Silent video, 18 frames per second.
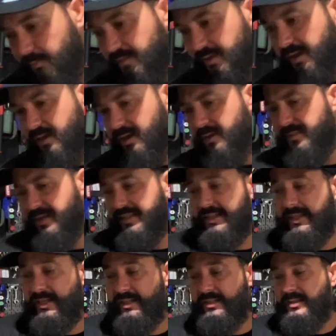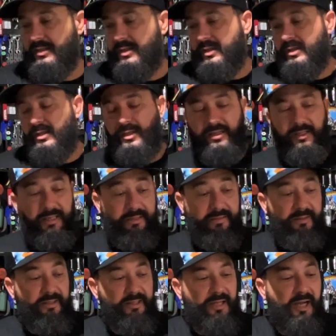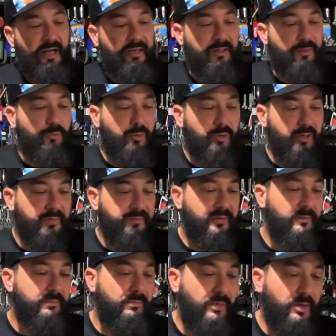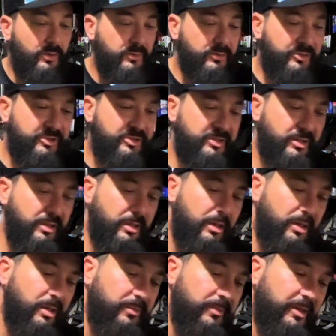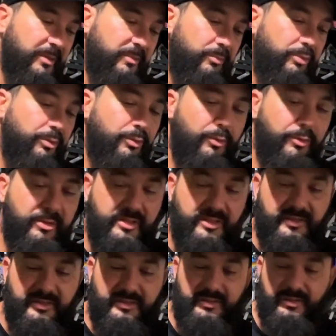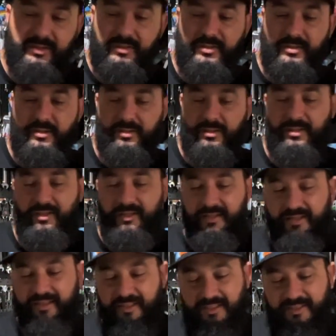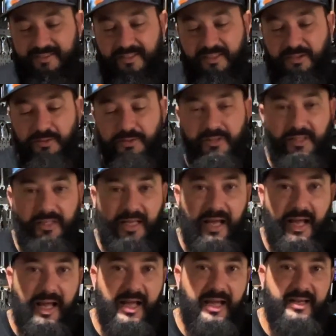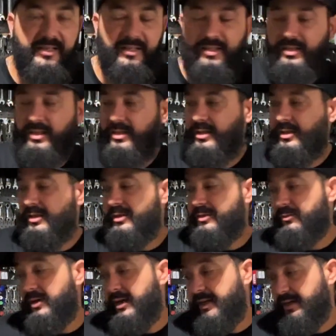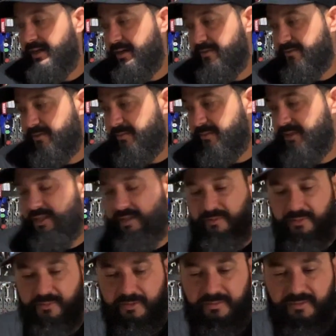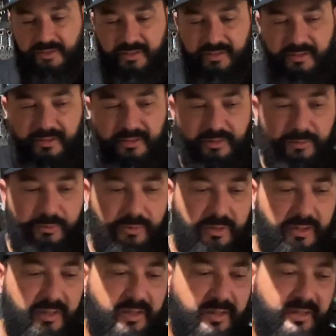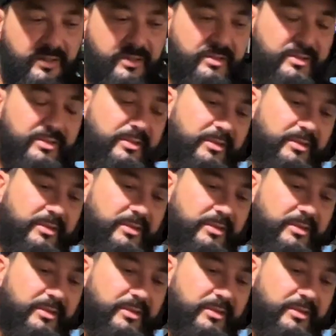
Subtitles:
And then I think kind of one of the most important things that you could add right now for me, let me move this here, was